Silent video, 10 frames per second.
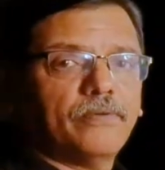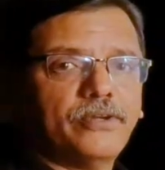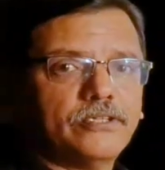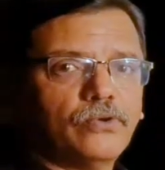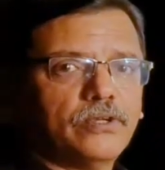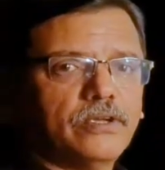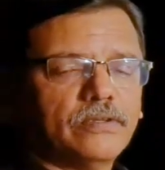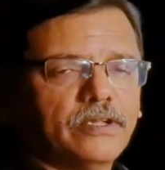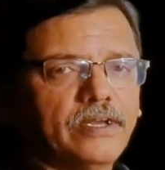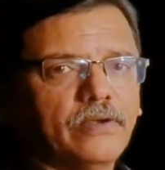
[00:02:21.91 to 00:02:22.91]
which is over here,
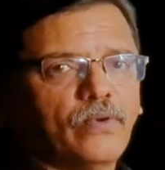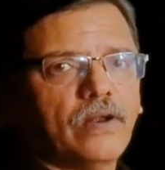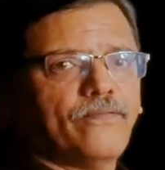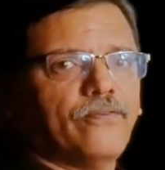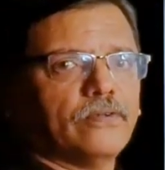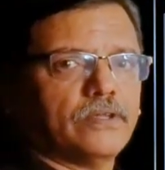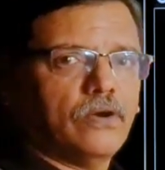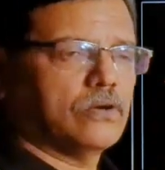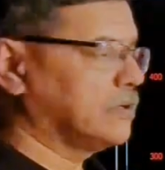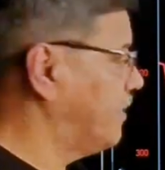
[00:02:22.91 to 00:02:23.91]
the day one of the
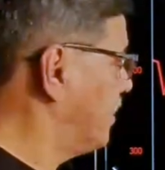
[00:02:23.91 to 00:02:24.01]
October